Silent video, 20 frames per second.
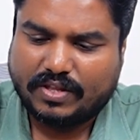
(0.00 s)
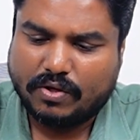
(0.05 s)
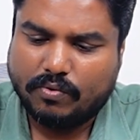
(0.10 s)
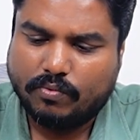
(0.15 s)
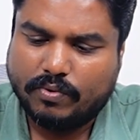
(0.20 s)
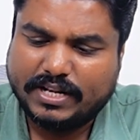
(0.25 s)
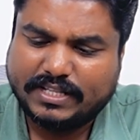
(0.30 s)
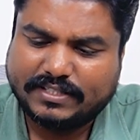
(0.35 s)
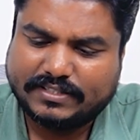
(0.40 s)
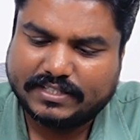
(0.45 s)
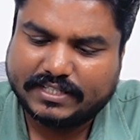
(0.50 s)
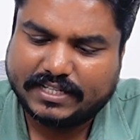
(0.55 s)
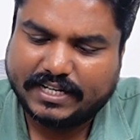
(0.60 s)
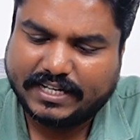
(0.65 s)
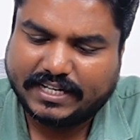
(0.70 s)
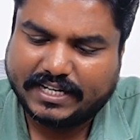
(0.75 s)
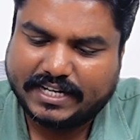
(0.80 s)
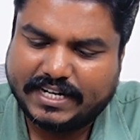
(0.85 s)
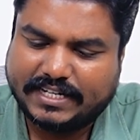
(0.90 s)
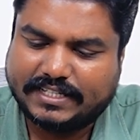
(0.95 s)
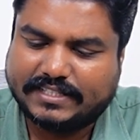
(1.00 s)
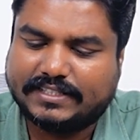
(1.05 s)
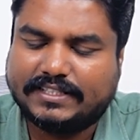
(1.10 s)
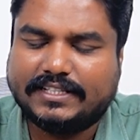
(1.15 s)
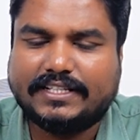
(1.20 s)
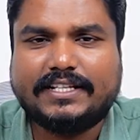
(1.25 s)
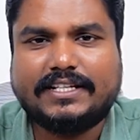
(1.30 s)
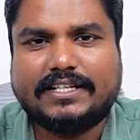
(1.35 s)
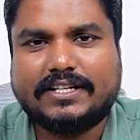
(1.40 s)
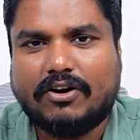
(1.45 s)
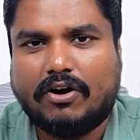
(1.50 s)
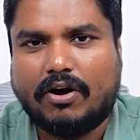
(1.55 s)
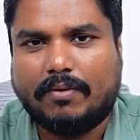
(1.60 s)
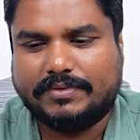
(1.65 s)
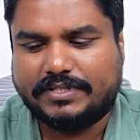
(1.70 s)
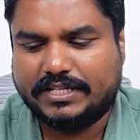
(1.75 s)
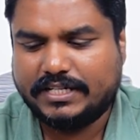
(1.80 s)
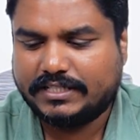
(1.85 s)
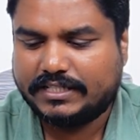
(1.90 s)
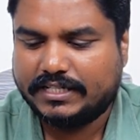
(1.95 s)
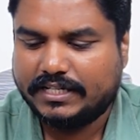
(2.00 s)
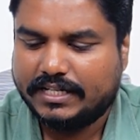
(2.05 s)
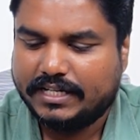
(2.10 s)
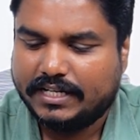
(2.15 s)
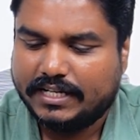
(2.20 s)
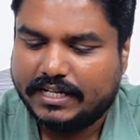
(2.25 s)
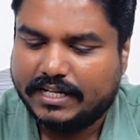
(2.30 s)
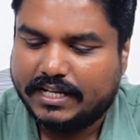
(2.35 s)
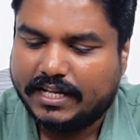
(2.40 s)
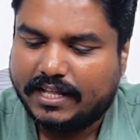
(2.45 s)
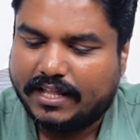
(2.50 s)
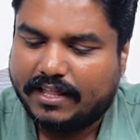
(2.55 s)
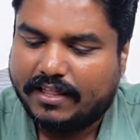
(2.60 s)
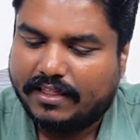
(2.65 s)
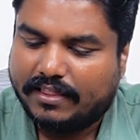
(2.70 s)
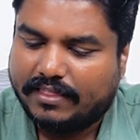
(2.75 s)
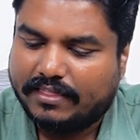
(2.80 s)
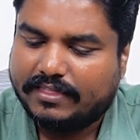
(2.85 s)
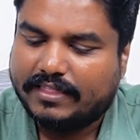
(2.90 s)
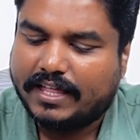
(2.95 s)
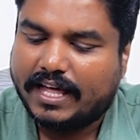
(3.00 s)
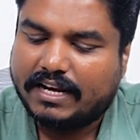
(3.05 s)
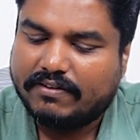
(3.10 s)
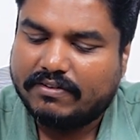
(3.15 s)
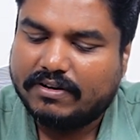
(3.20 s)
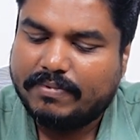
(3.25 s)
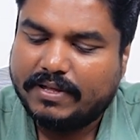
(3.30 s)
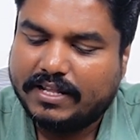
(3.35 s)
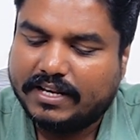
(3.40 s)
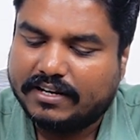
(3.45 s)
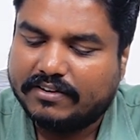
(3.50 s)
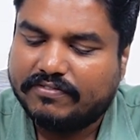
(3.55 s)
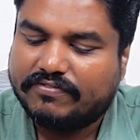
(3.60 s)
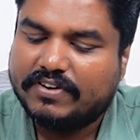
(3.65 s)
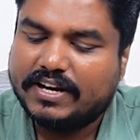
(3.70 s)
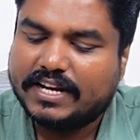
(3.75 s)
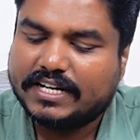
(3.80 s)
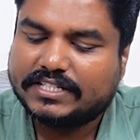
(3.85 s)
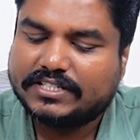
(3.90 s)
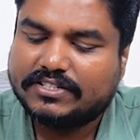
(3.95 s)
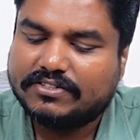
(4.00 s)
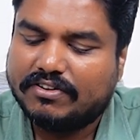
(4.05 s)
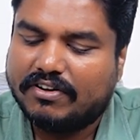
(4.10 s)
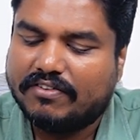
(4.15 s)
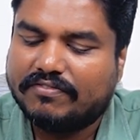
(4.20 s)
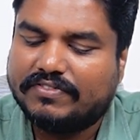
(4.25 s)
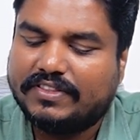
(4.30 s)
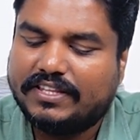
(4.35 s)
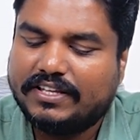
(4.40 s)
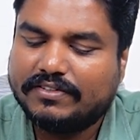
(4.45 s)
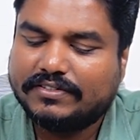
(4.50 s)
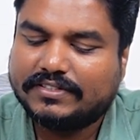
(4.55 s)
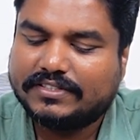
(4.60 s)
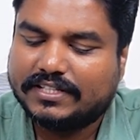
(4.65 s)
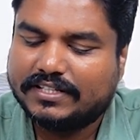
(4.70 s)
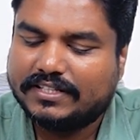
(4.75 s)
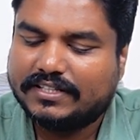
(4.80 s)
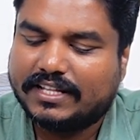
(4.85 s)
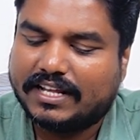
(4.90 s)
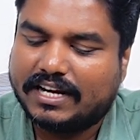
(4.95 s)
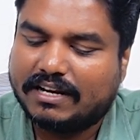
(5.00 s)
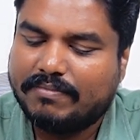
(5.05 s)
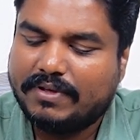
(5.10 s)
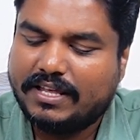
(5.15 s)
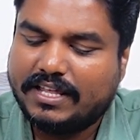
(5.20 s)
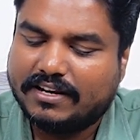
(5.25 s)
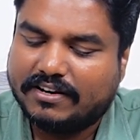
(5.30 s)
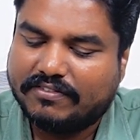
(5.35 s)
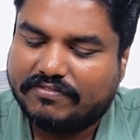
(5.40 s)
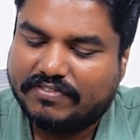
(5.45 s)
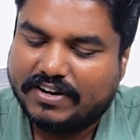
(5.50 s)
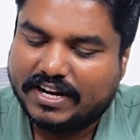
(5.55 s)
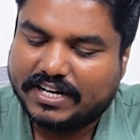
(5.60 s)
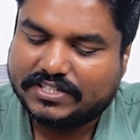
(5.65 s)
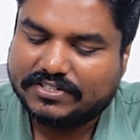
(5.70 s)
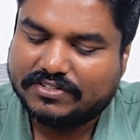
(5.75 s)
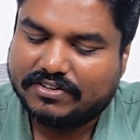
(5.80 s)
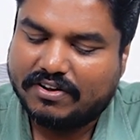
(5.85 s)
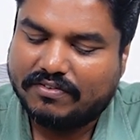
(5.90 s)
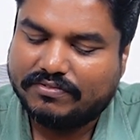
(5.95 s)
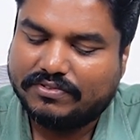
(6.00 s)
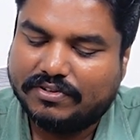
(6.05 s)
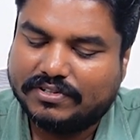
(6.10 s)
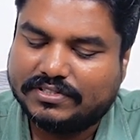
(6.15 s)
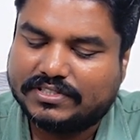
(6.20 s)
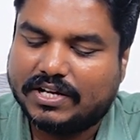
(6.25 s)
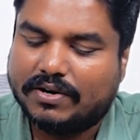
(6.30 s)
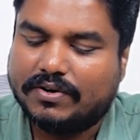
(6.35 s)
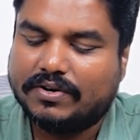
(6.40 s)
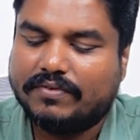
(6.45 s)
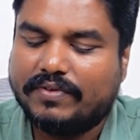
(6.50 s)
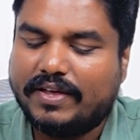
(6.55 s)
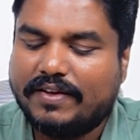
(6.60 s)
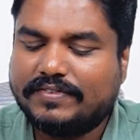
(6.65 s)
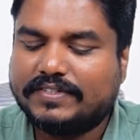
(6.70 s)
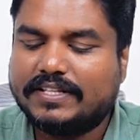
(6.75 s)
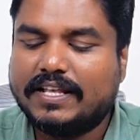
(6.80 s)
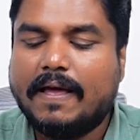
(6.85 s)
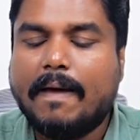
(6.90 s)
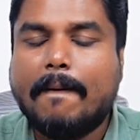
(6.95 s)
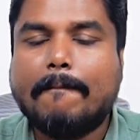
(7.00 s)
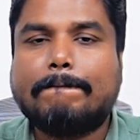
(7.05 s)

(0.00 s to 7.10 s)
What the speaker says: Once it hits the object, there will be reflection of this, there will be reflection of those sound waves.